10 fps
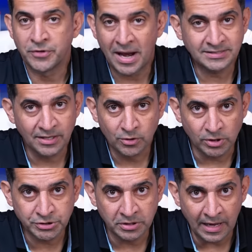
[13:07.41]
if you're asking the
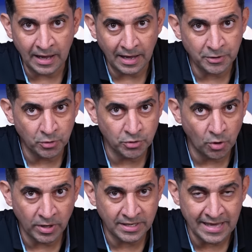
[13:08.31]
question, I, I don't
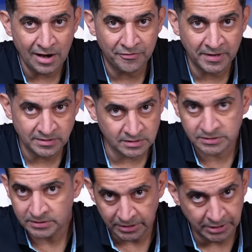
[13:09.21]
know what a caliphate
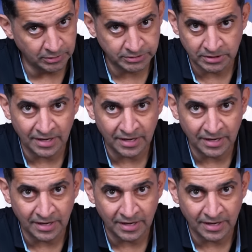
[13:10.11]
is, here's the